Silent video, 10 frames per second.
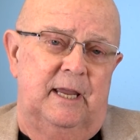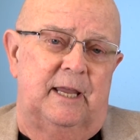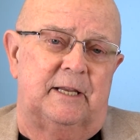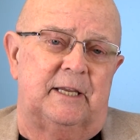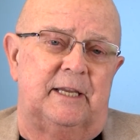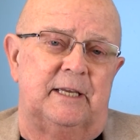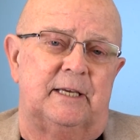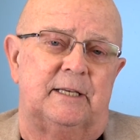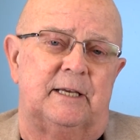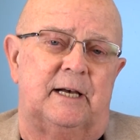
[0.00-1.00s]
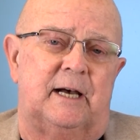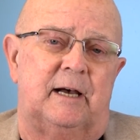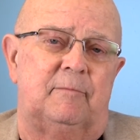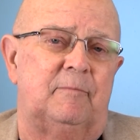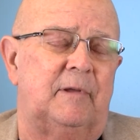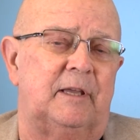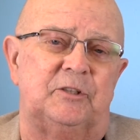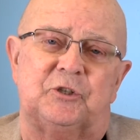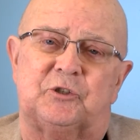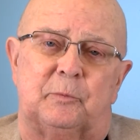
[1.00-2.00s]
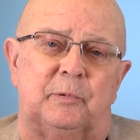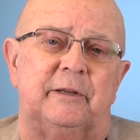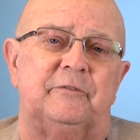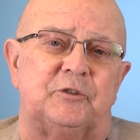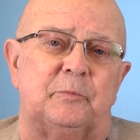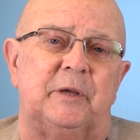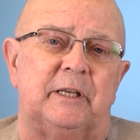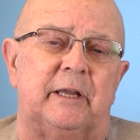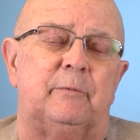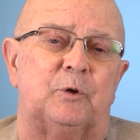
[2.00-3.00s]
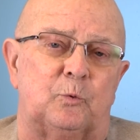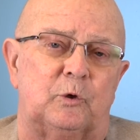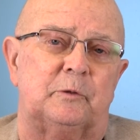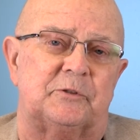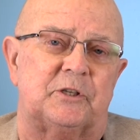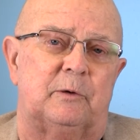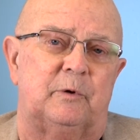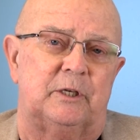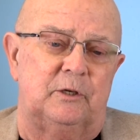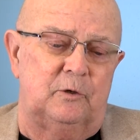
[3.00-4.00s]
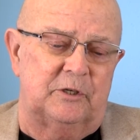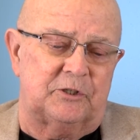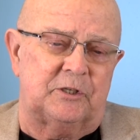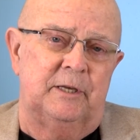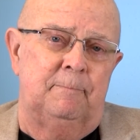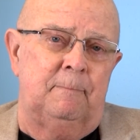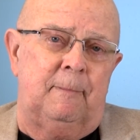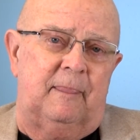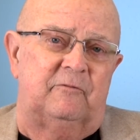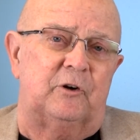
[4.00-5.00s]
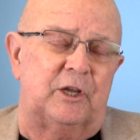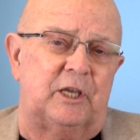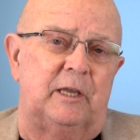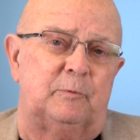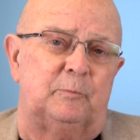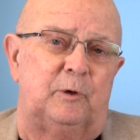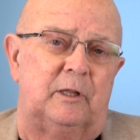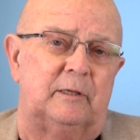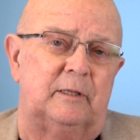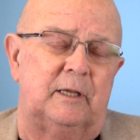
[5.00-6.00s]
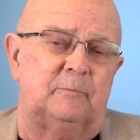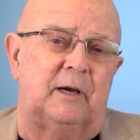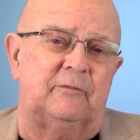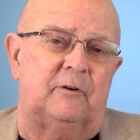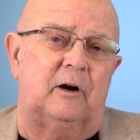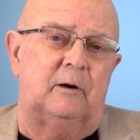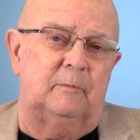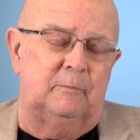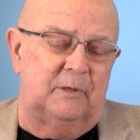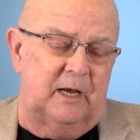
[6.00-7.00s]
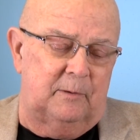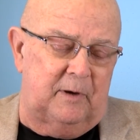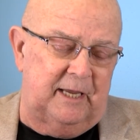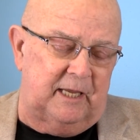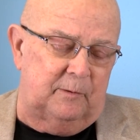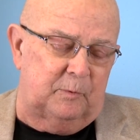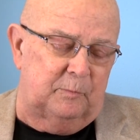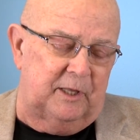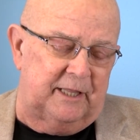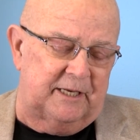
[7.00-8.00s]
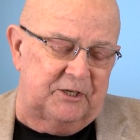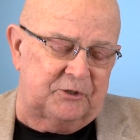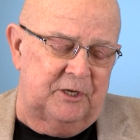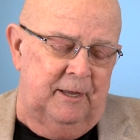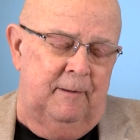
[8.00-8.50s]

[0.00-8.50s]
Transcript: And again, uh, just the privilege of being able to work with someone who is very capable and by far beyond my capabilities.